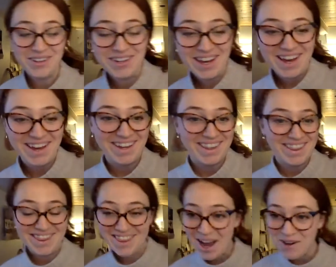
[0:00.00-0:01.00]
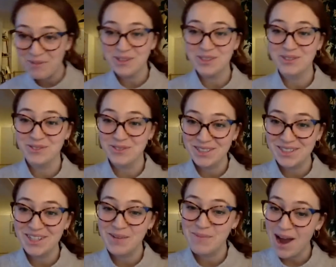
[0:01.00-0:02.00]
Okay. That was
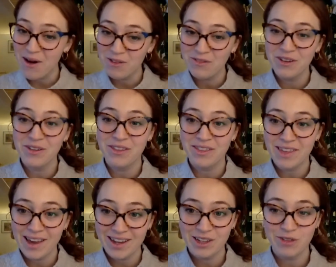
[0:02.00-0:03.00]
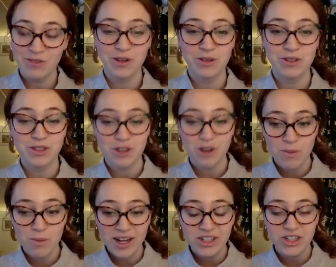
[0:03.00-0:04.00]
really powerful. Thank you folks so
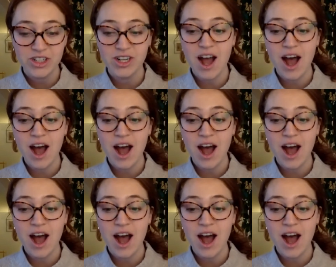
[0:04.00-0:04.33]
much.